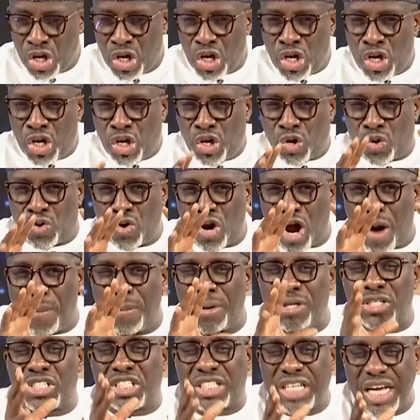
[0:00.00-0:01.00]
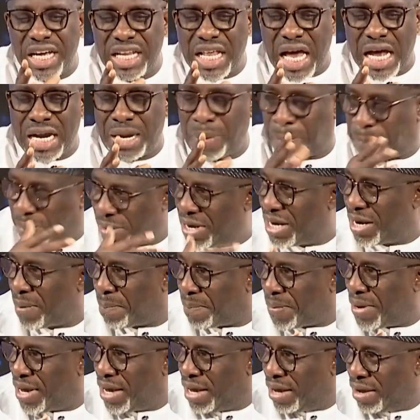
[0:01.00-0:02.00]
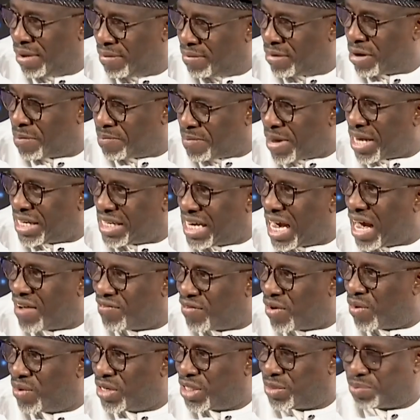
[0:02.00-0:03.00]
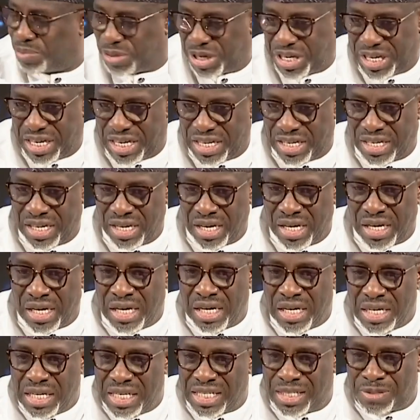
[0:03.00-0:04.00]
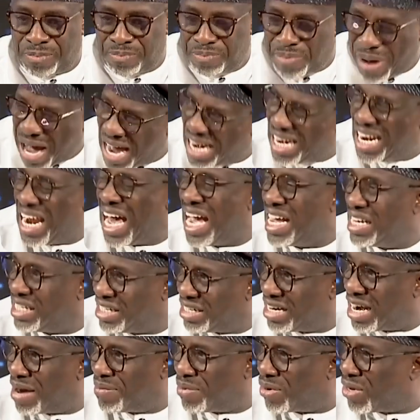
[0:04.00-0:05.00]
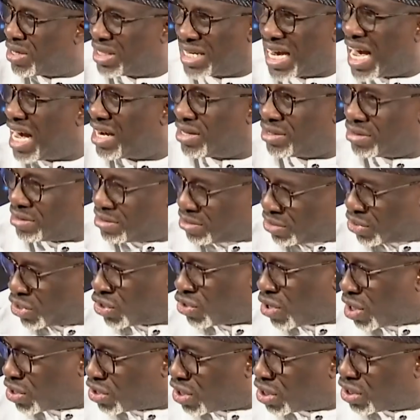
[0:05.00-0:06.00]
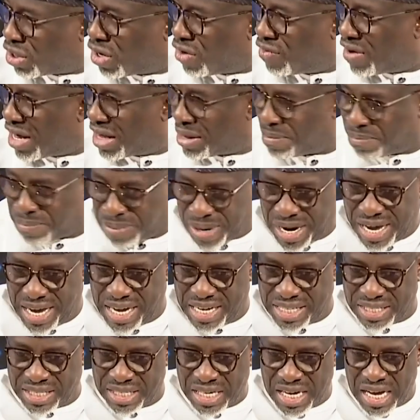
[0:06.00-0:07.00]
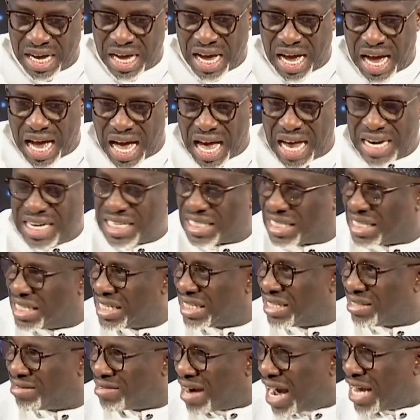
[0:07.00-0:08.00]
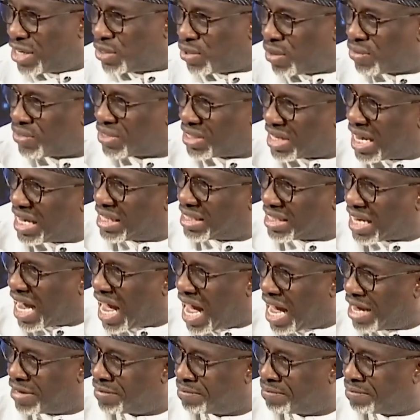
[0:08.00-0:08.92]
you could almost say that the PDP, the party I've always been, is pan-Nigeria because they had structures all over the place. And it is right of center,